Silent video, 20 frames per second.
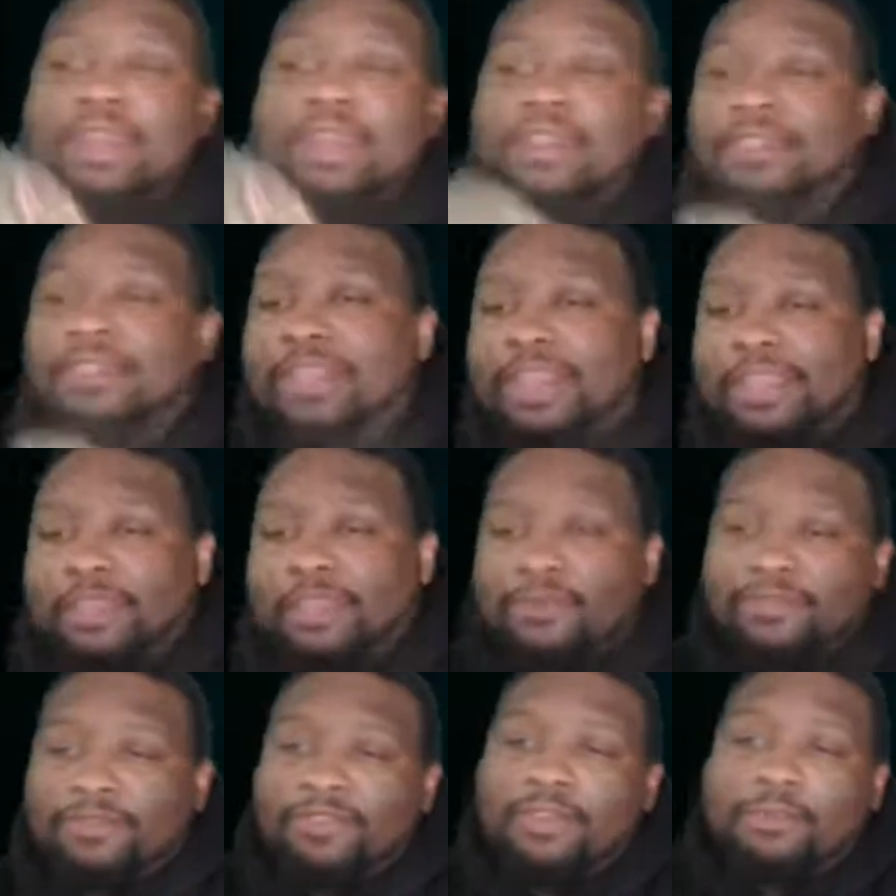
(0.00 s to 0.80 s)
it like
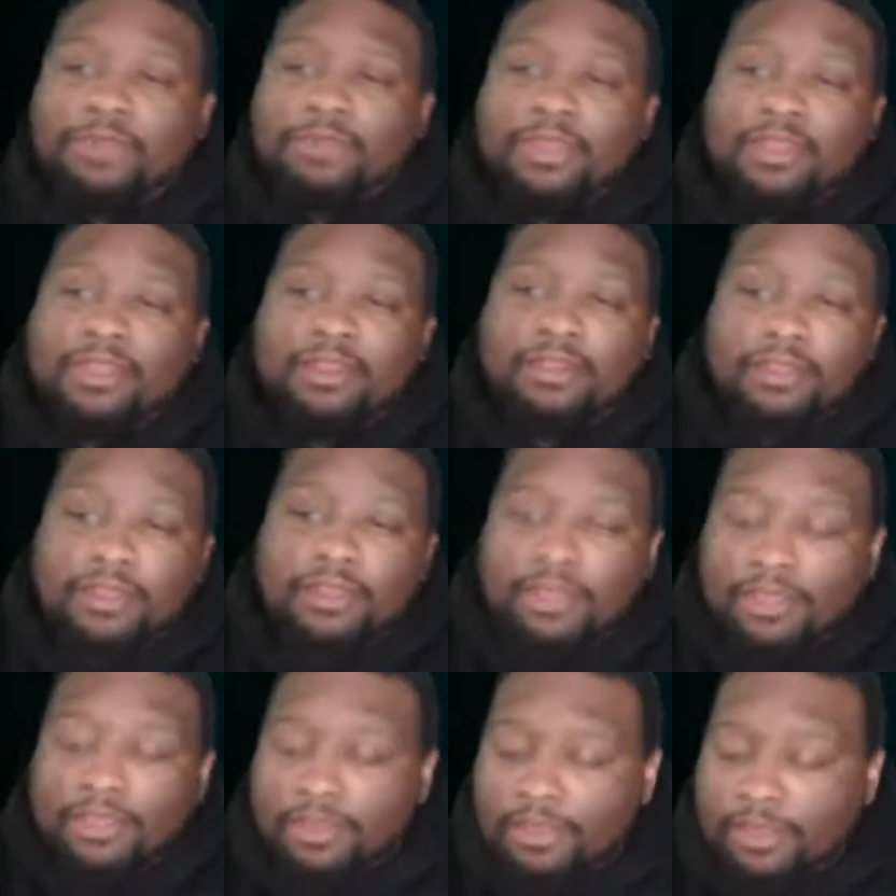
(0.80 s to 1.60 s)
it's something,
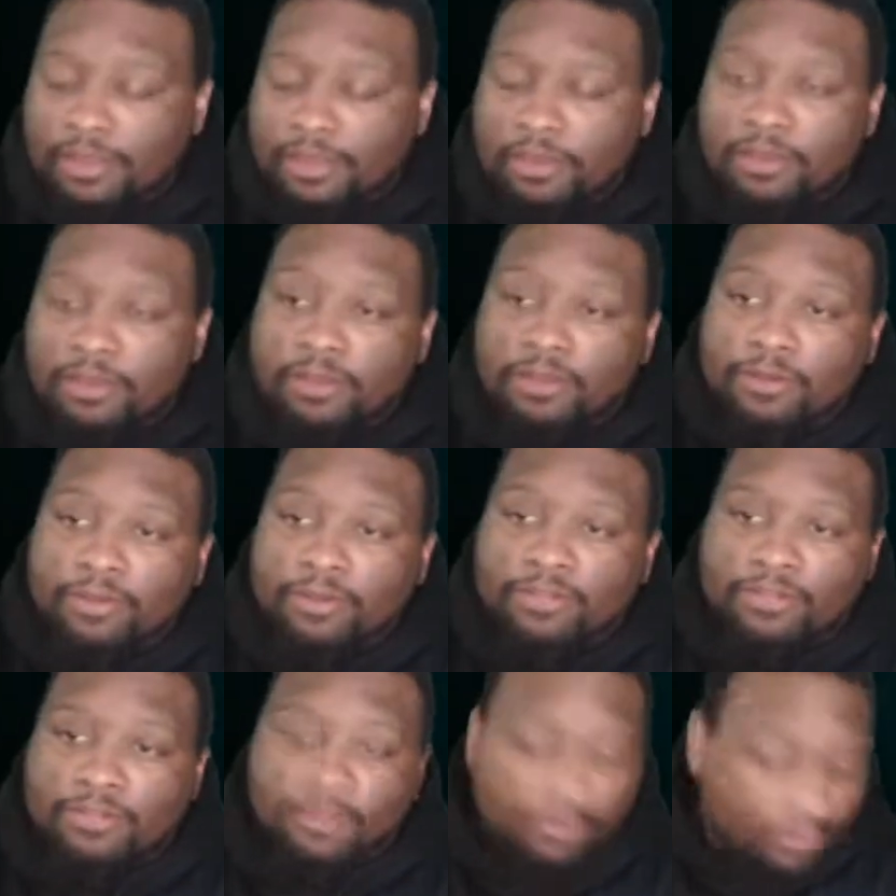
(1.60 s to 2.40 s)
you know,
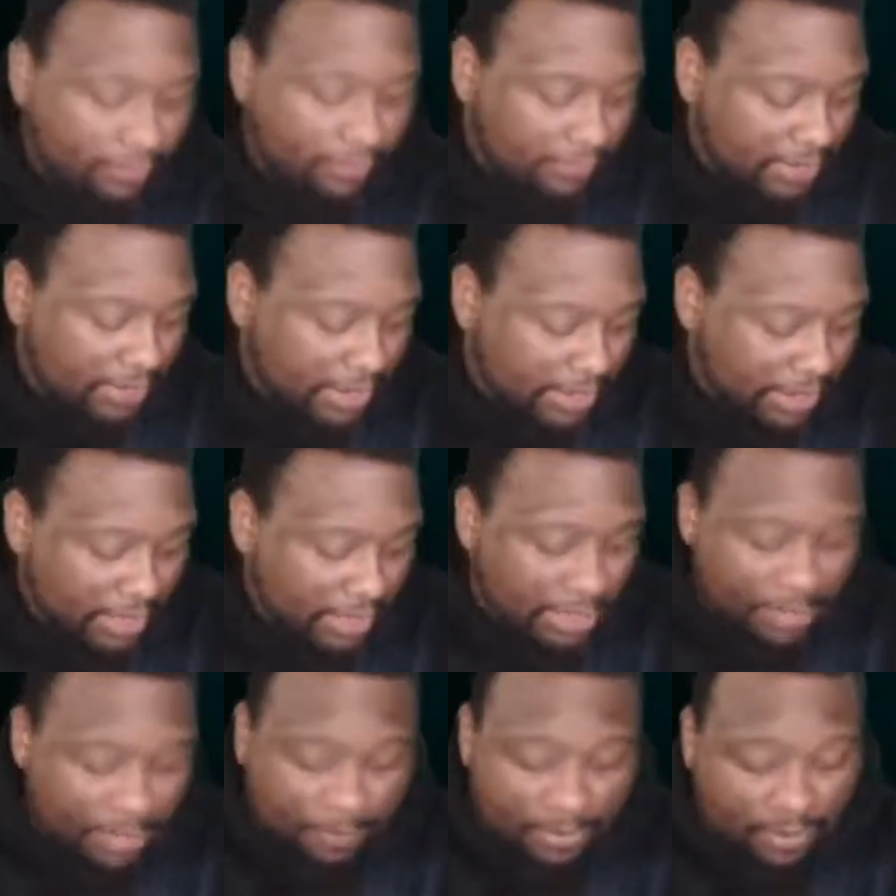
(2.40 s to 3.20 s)
exclusive there.
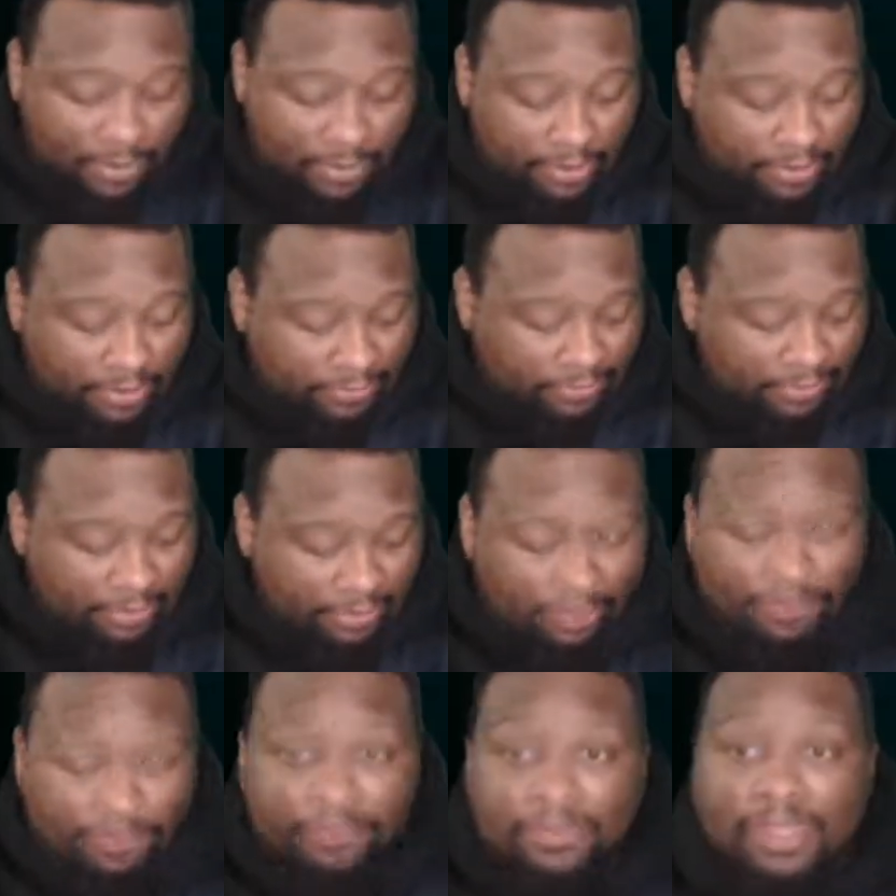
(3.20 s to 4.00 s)
But
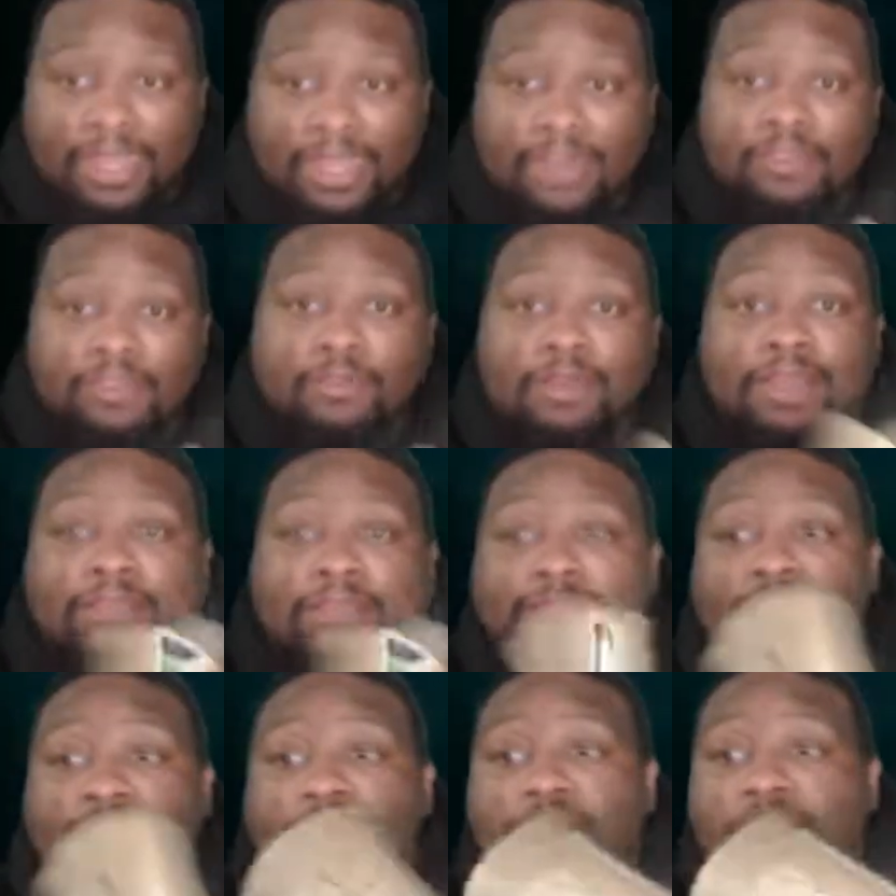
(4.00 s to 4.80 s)
also, I do have
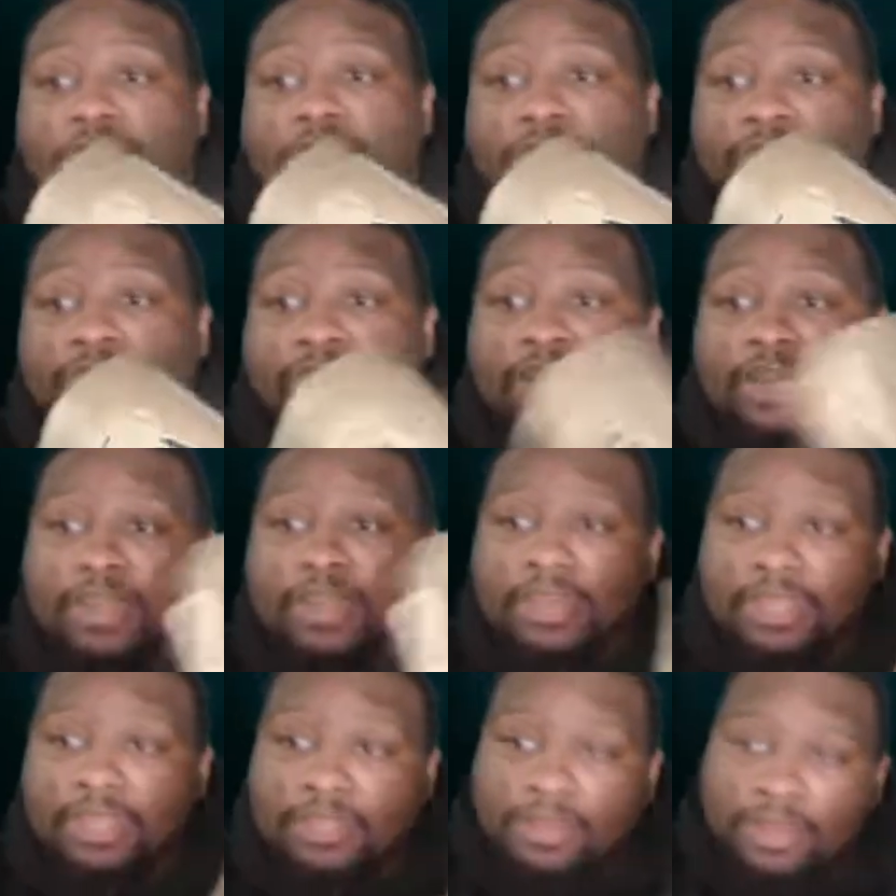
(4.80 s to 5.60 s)
signatures on
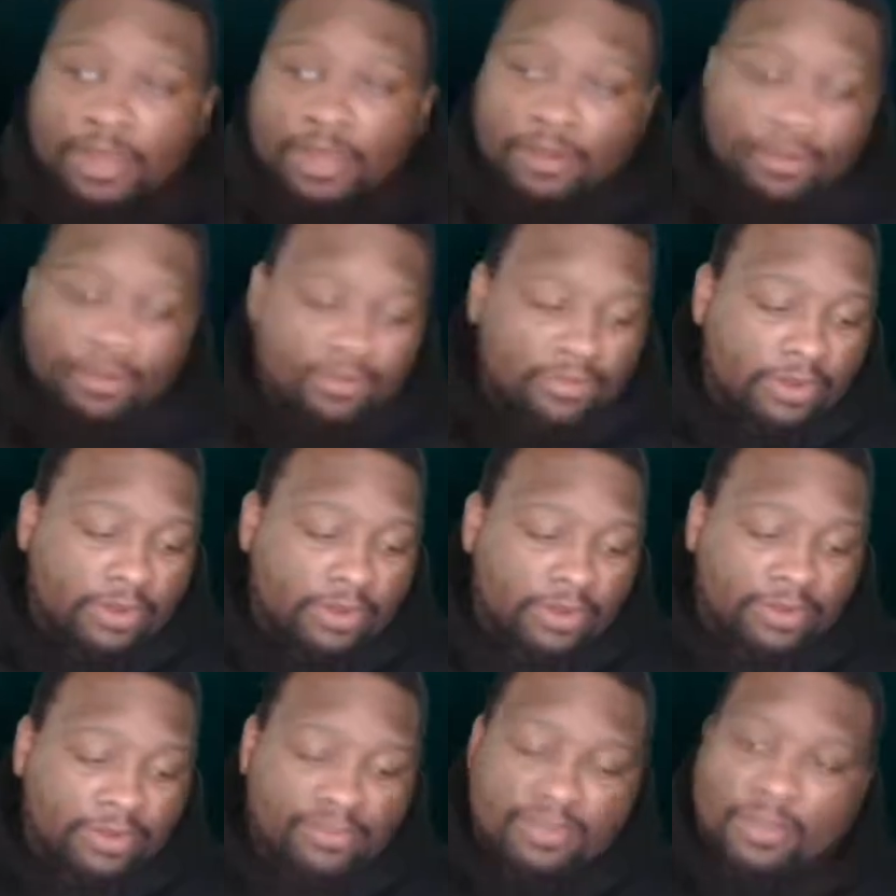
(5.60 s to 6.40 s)
it. And I know it's
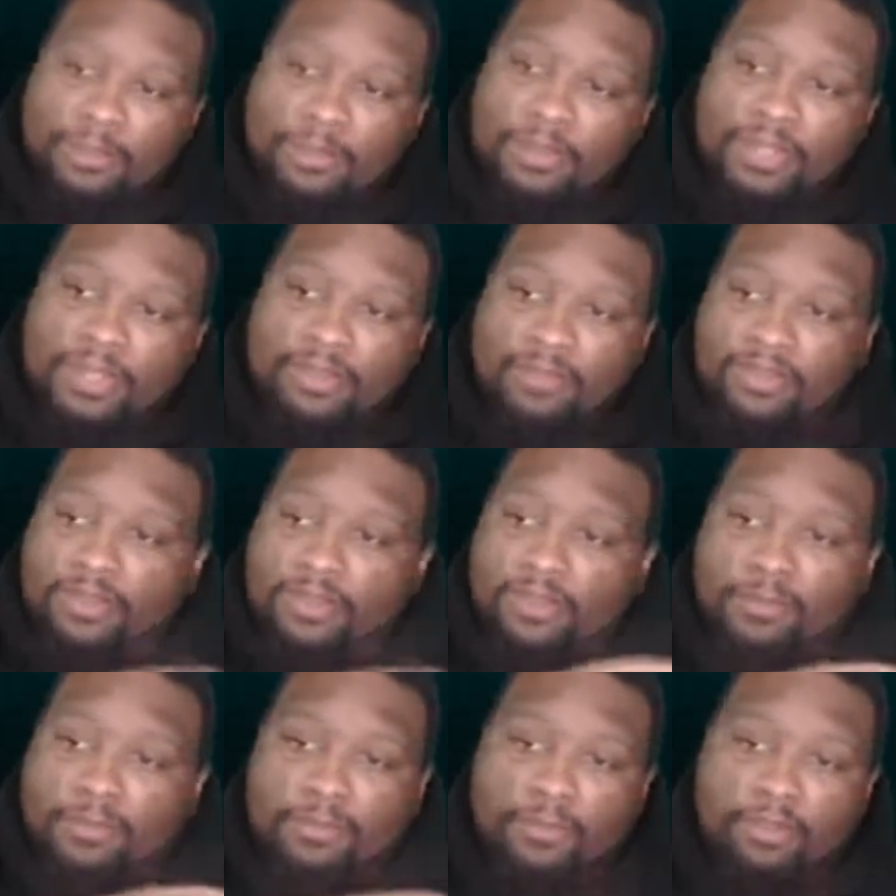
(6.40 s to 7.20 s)
hard to see because of
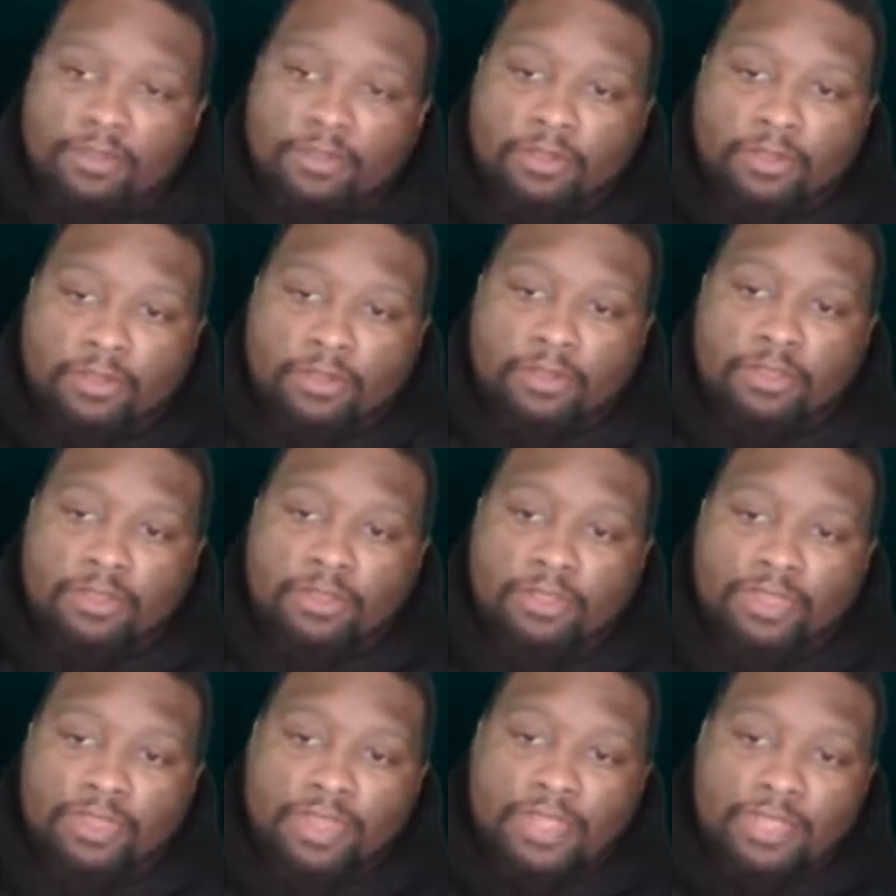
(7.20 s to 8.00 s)
the, the
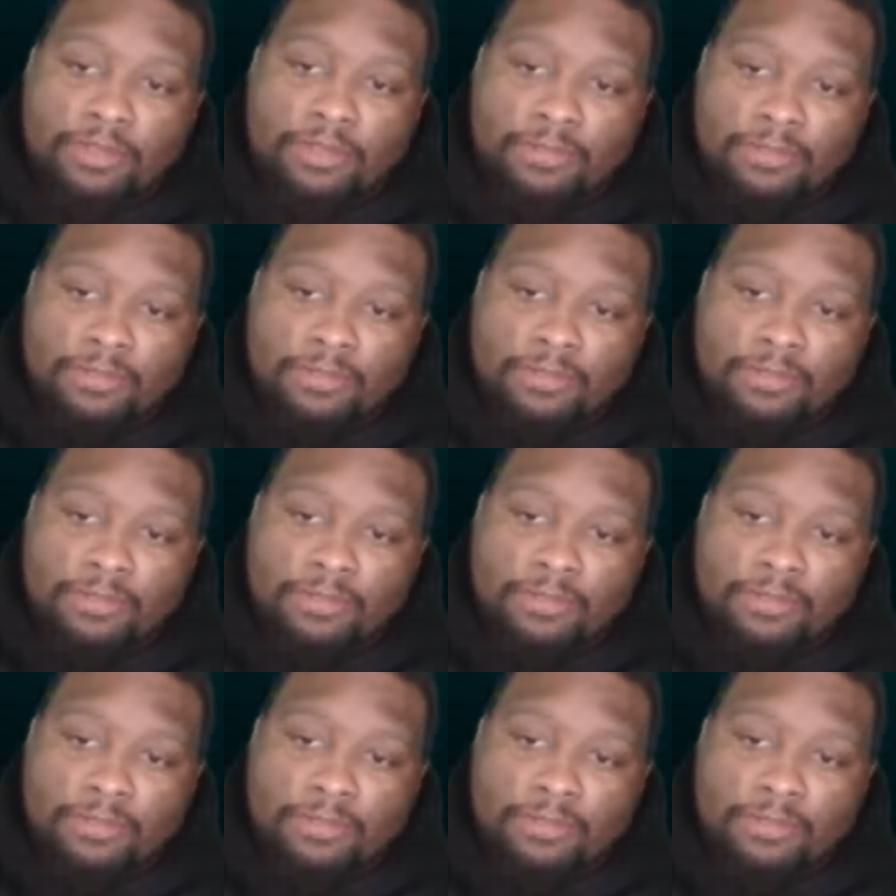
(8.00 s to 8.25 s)
thing.